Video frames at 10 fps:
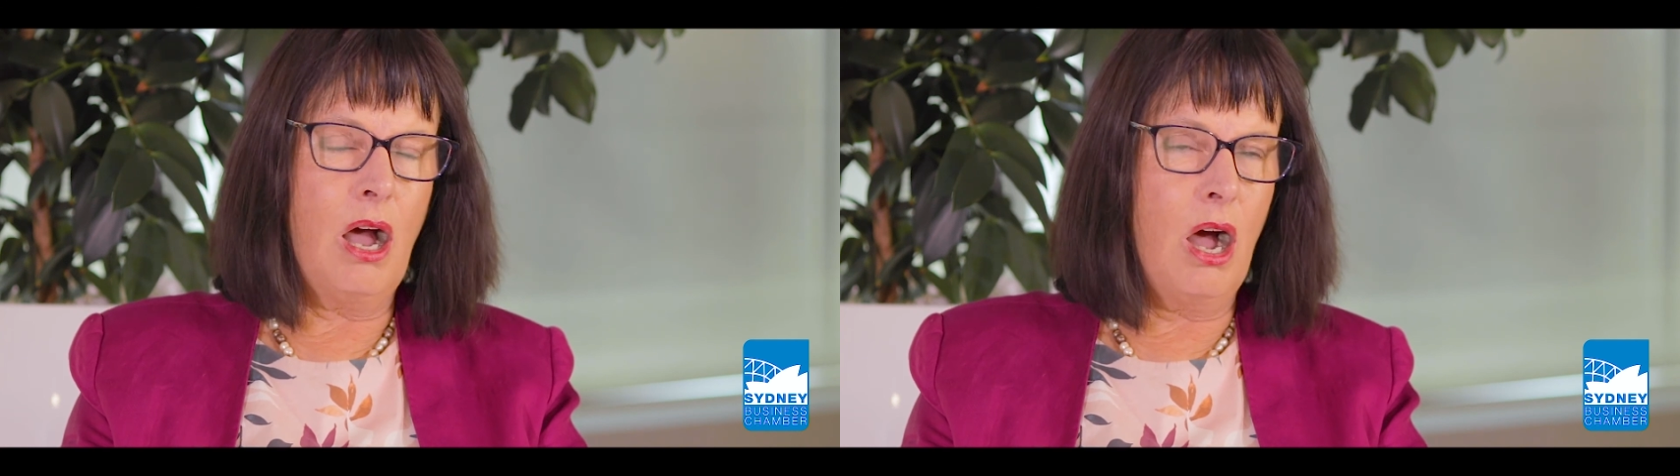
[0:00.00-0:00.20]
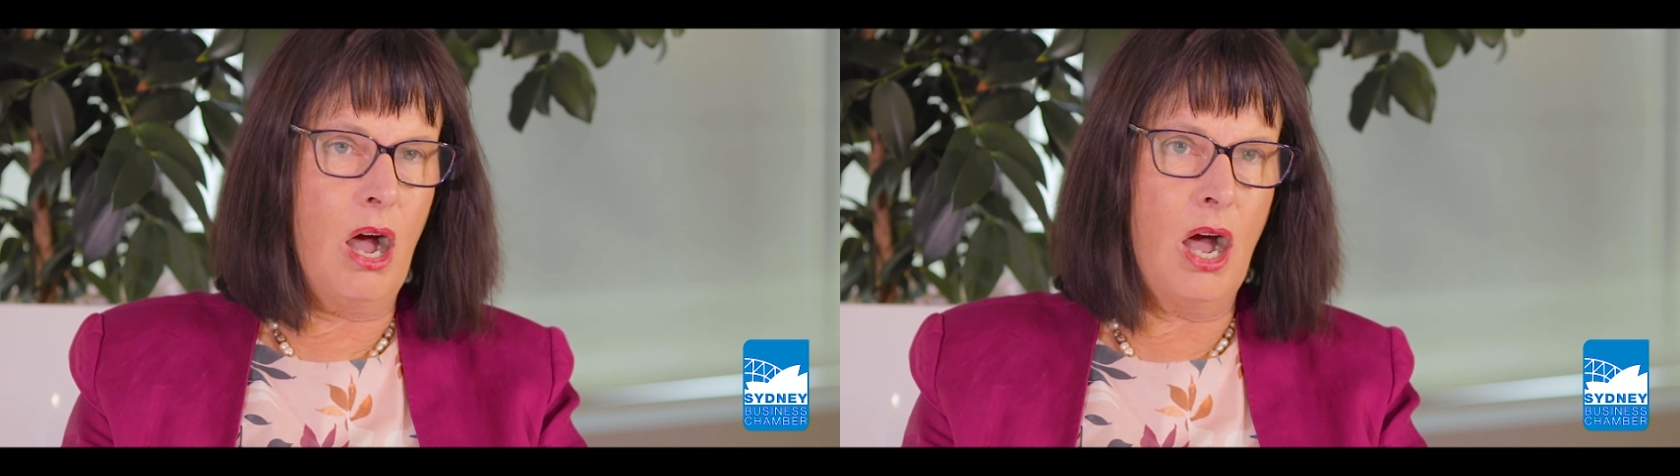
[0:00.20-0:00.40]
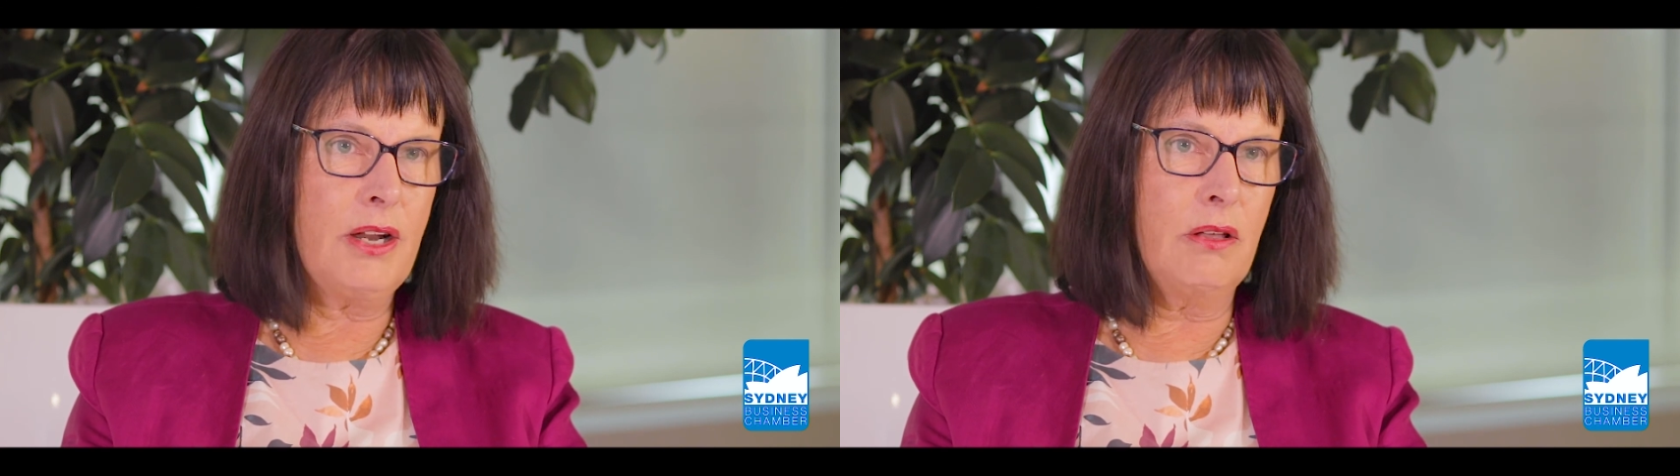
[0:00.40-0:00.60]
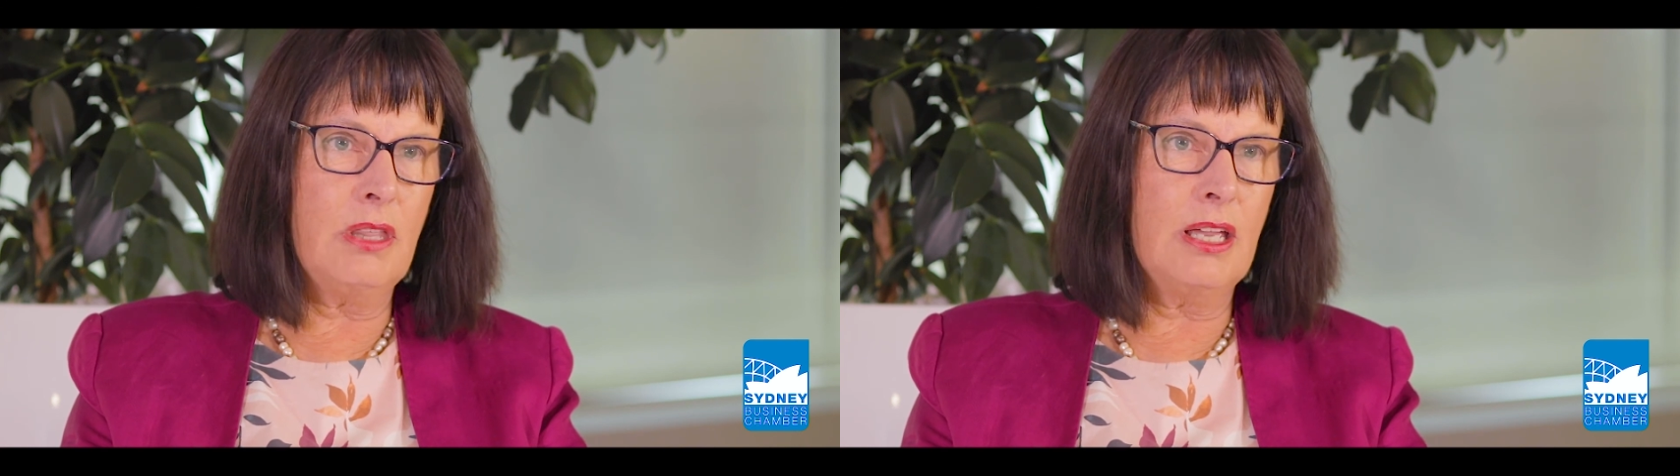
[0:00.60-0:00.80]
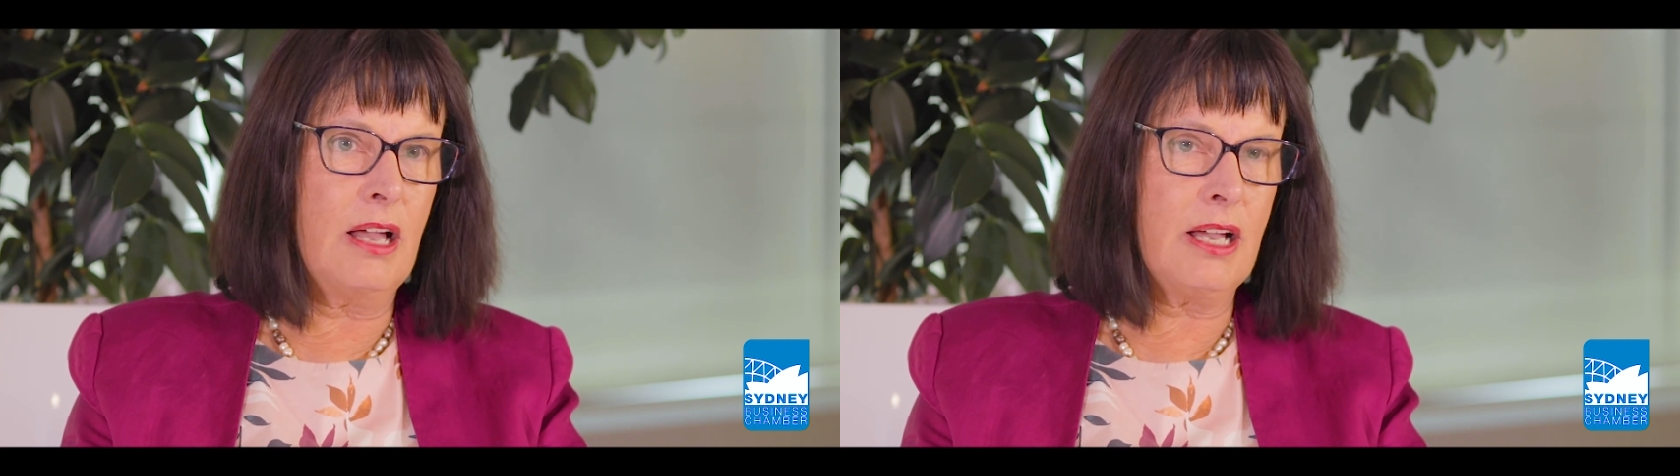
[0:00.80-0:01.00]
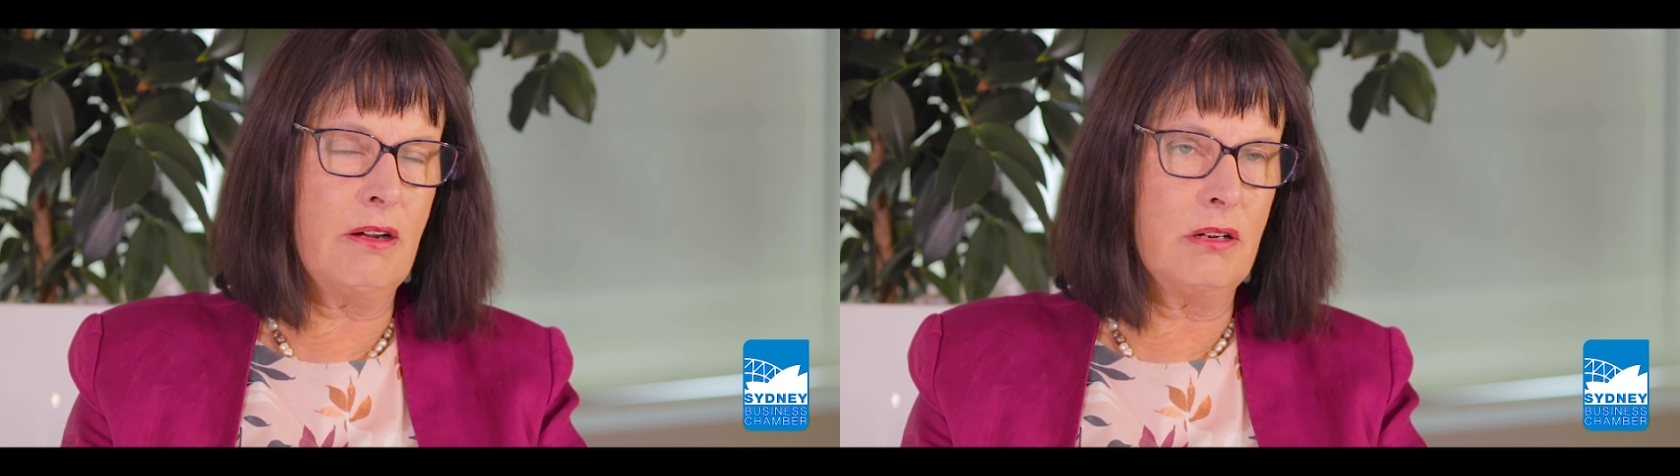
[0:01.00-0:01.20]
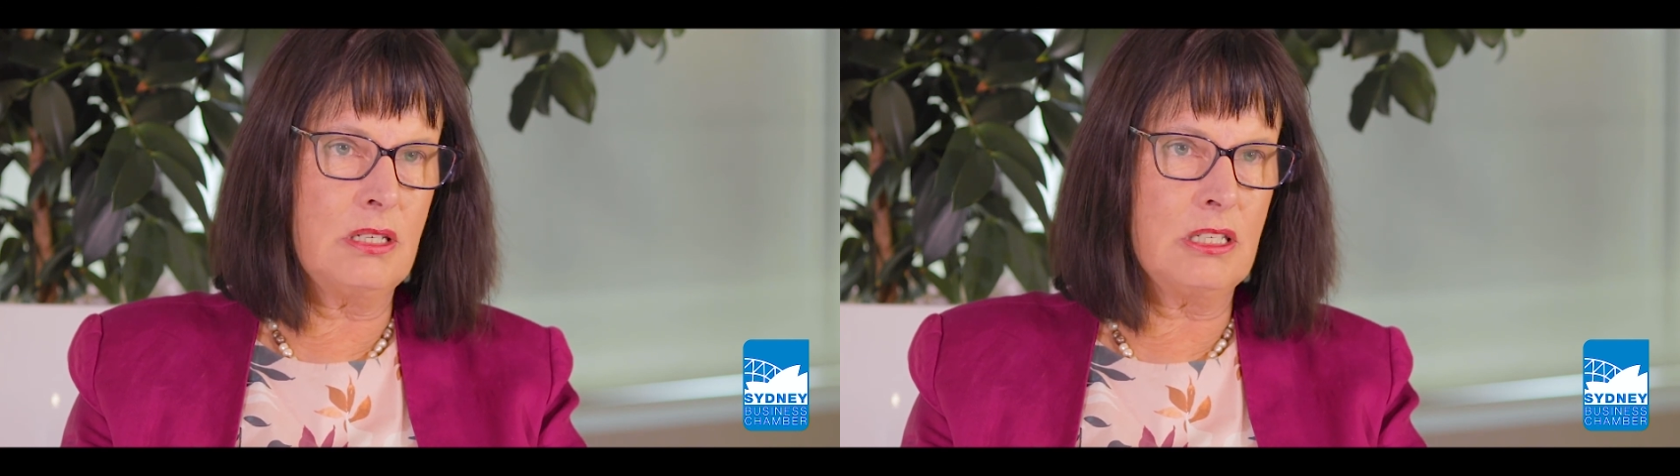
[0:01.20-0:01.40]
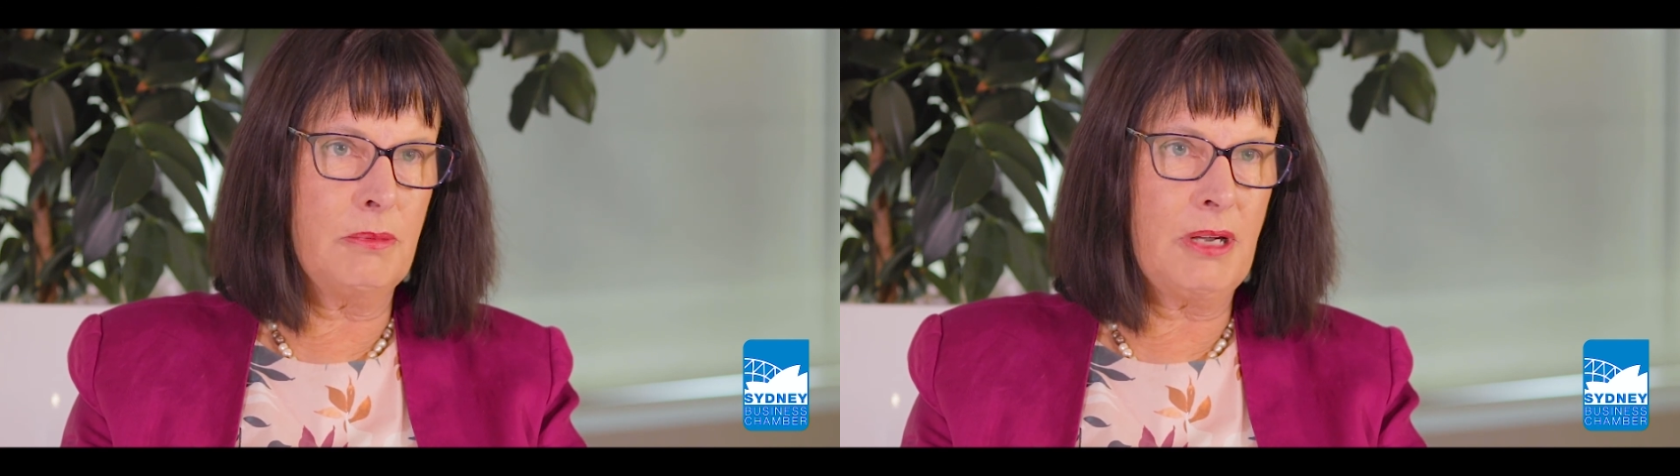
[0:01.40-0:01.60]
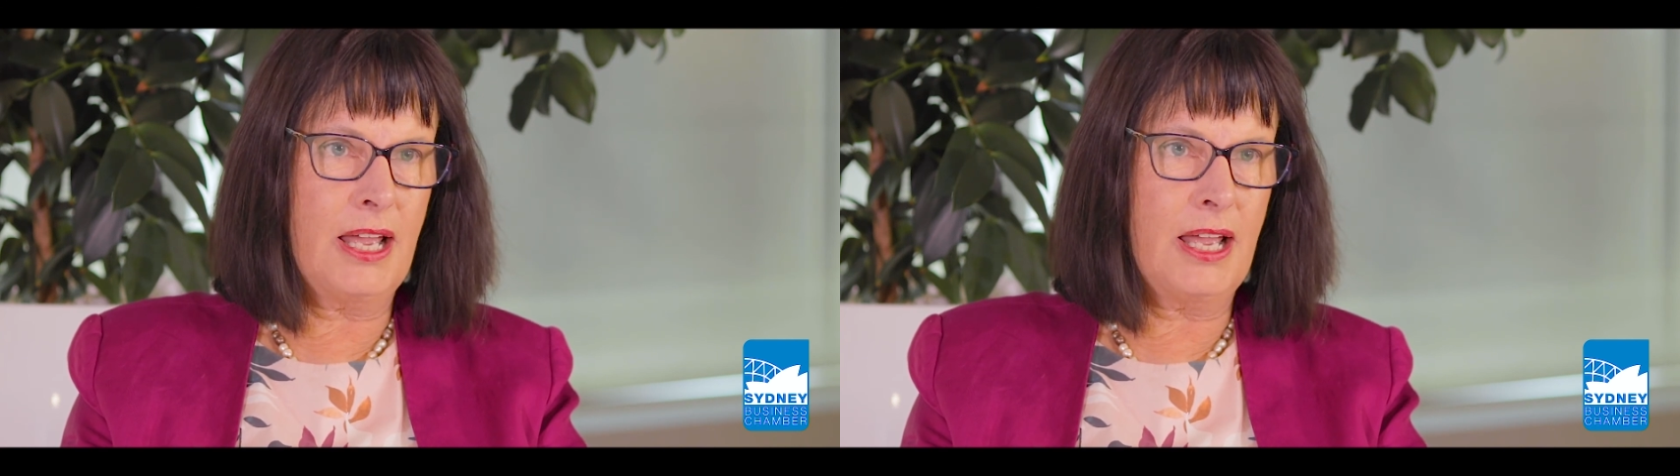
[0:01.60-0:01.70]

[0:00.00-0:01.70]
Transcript: I don't think our current system